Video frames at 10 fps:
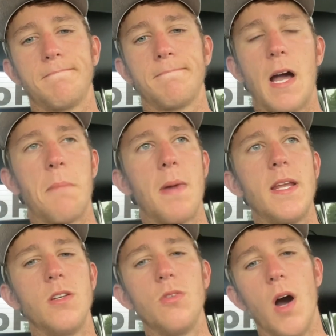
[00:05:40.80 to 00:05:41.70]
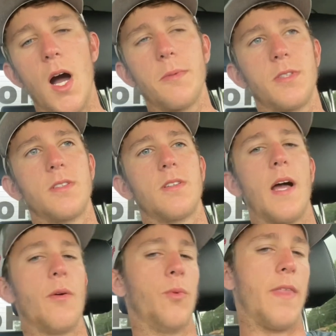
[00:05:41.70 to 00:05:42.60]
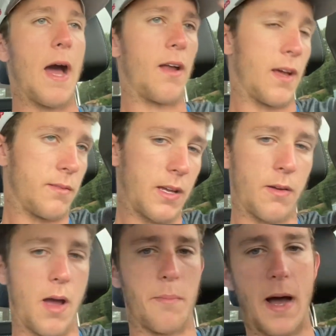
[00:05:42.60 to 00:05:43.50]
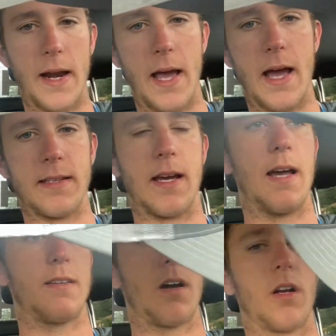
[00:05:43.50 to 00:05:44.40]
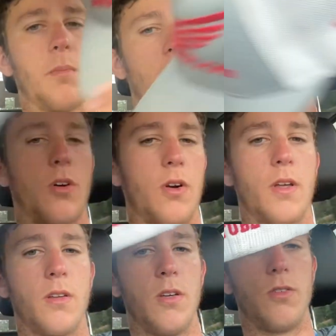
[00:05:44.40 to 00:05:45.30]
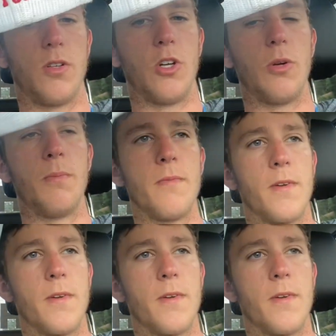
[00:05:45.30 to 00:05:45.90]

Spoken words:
I may do options like without, like how mine has. It has Honda Bros on it, YouTube.